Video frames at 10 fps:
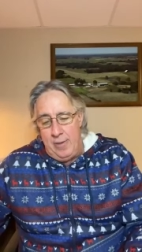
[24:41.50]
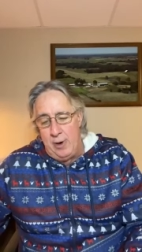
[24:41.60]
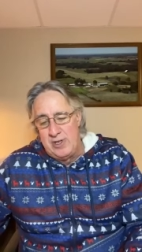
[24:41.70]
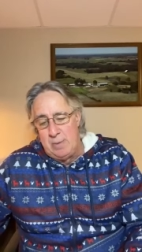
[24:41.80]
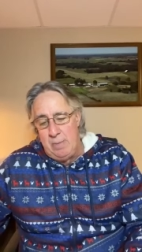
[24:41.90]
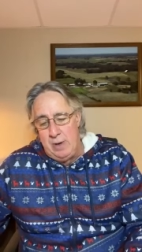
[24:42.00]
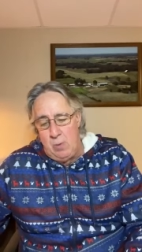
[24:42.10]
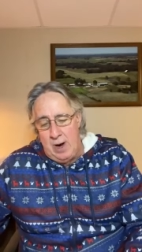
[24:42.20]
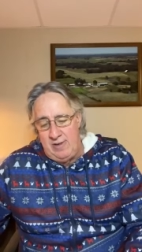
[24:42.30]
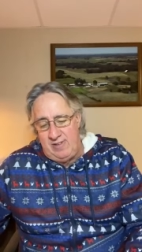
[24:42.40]
There's a
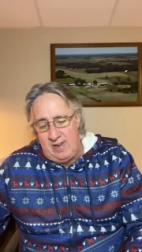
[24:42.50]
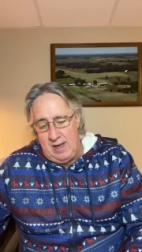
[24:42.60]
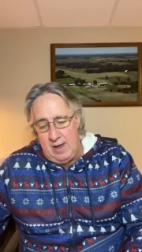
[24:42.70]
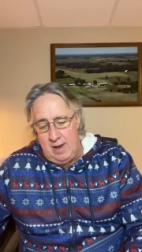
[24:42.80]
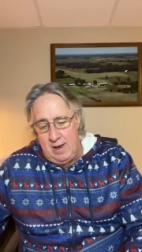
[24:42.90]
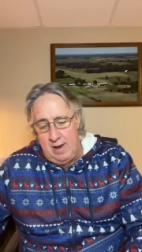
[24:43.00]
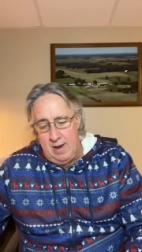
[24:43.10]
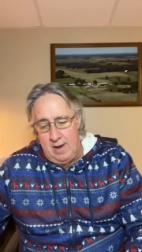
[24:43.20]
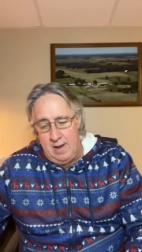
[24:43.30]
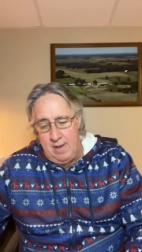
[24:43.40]
Midwest
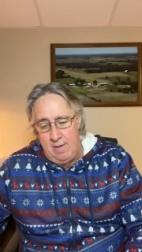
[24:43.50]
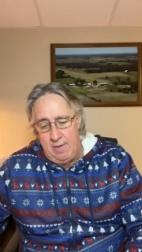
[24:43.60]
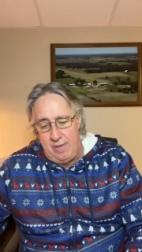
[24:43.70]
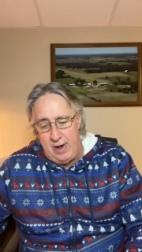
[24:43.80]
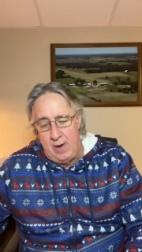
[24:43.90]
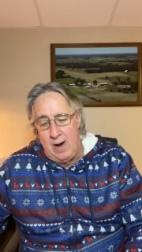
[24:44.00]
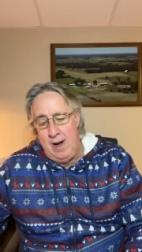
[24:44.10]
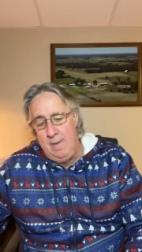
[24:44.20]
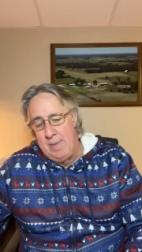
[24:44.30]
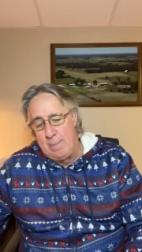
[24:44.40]

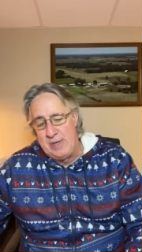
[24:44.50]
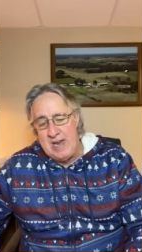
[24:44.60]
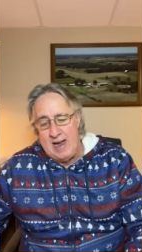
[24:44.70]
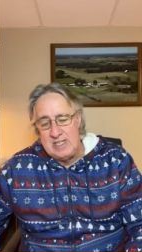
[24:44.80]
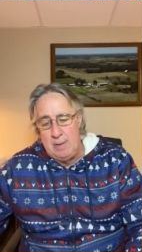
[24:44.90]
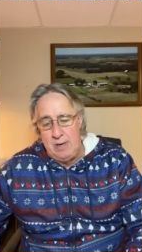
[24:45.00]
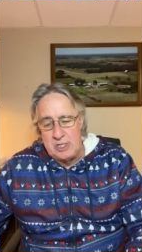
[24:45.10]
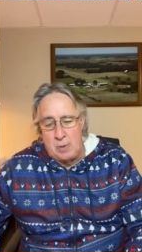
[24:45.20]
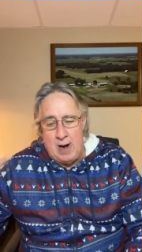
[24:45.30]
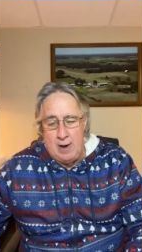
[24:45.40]
theory that potassium
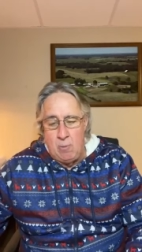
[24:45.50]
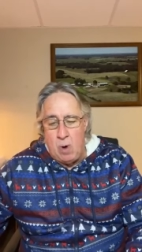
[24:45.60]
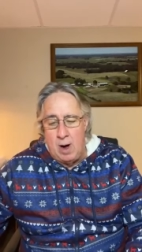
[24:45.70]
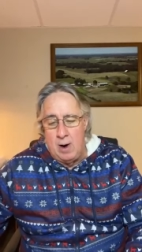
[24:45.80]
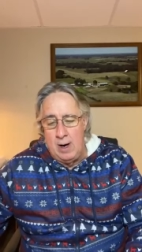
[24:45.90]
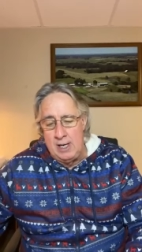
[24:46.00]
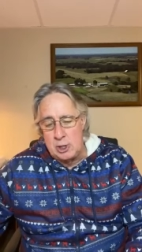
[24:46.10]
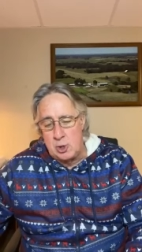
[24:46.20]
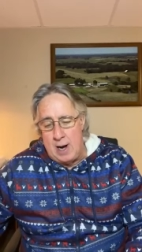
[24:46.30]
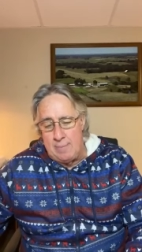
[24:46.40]
gets around in water and
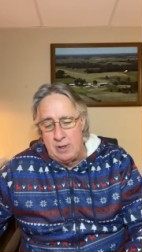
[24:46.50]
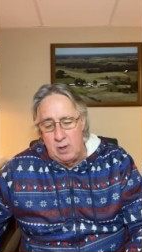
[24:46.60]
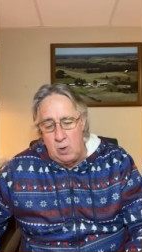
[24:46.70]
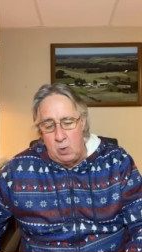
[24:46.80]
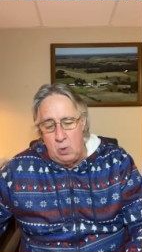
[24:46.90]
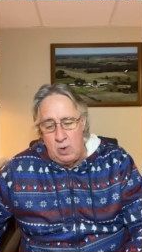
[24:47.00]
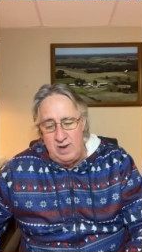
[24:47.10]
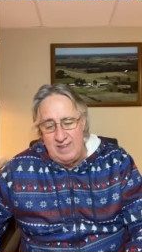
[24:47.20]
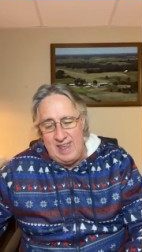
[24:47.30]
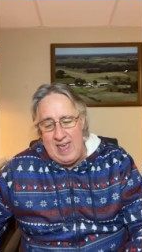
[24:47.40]
gets trapped in the
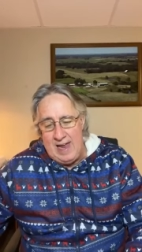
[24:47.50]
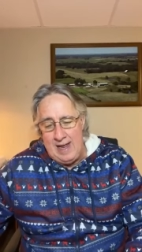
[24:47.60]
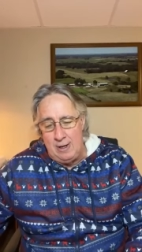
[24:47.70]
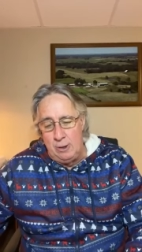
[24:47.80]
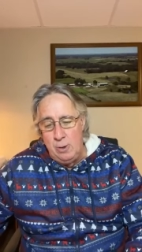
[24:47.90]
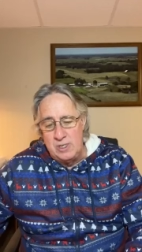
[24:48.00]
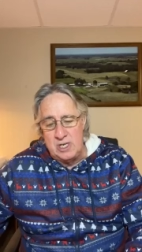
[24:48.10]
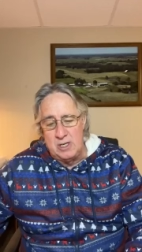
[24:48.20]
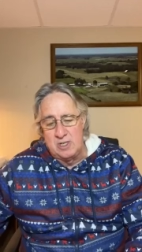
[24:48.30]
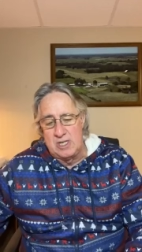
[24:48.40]
colloids. It can't get
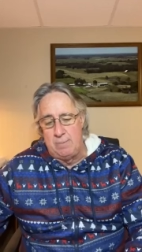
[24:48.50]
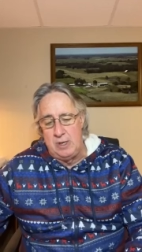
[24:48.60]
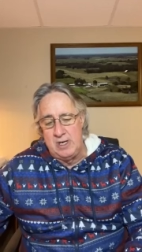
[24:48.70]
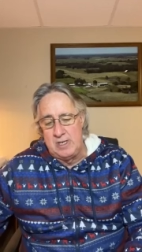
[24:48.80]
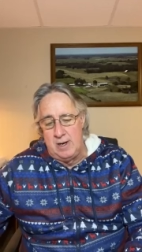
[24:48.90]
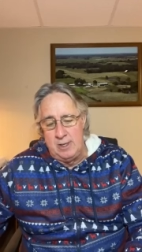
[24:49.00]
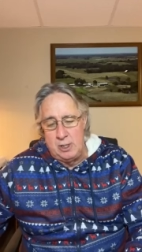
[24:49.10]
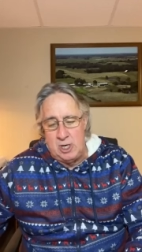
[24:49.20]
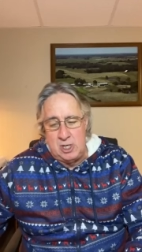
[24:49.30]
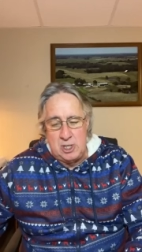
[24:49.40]
loose until something is done
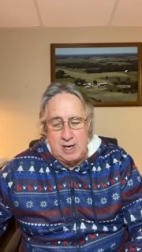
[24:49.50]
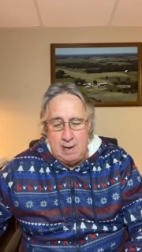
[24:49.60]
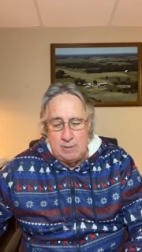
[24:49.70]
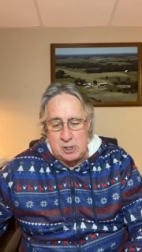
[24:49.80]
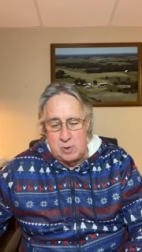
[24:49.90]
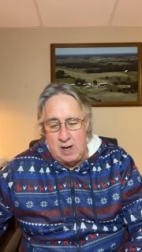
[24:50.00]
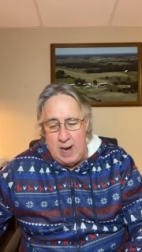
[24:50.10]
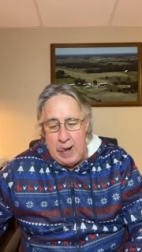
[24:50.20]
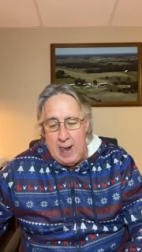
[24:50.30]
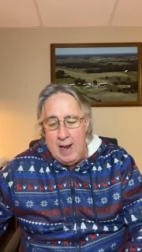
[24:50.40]
to change the chemistry.